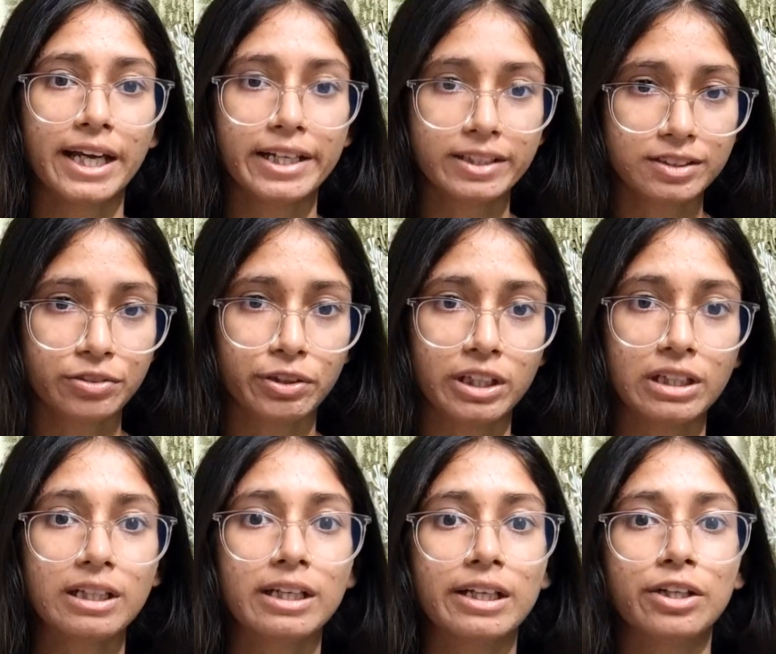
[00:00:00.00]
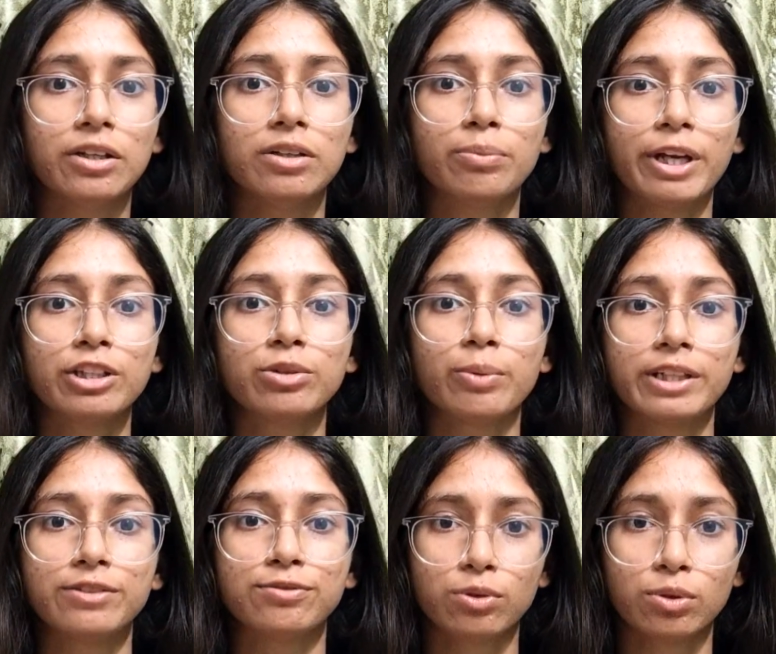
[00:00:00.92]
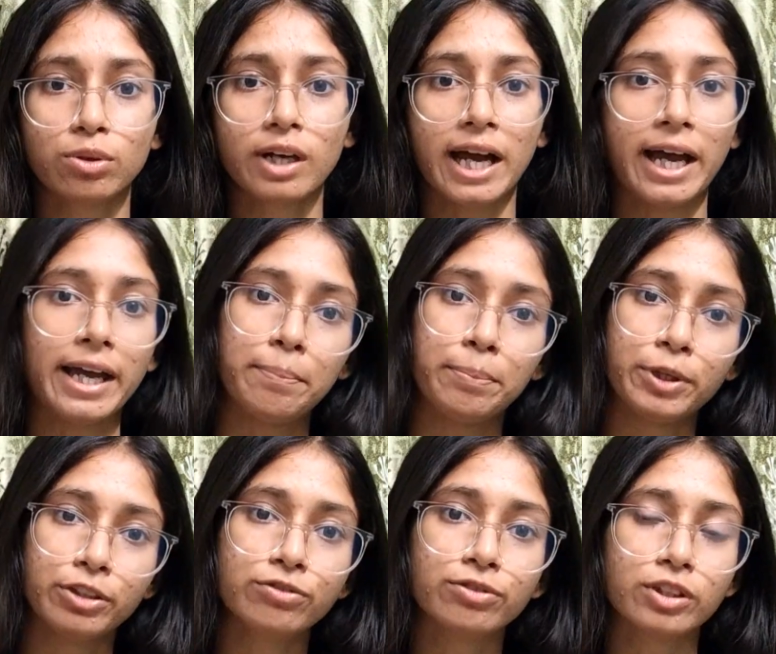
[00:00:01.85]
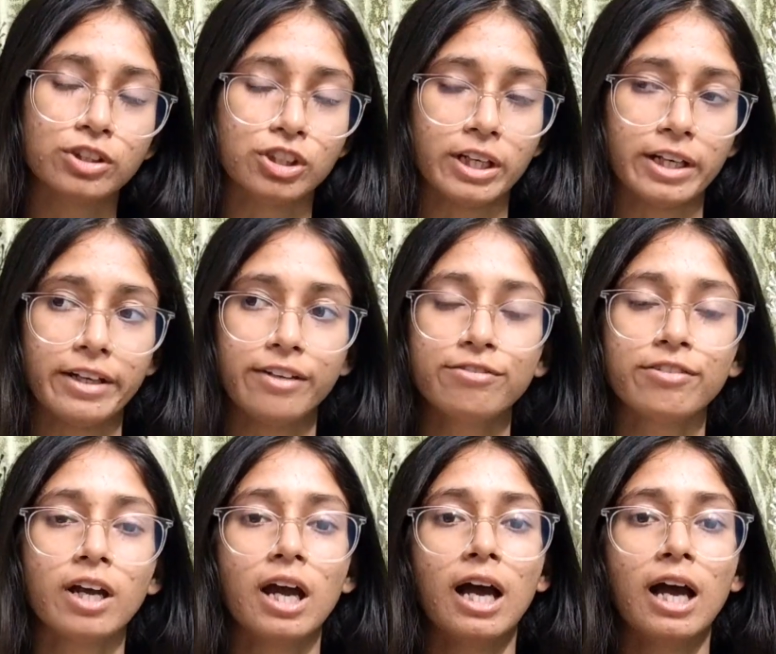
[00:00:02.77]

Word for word: eighty-three. In twenty twenty-four, I appeared for J R F,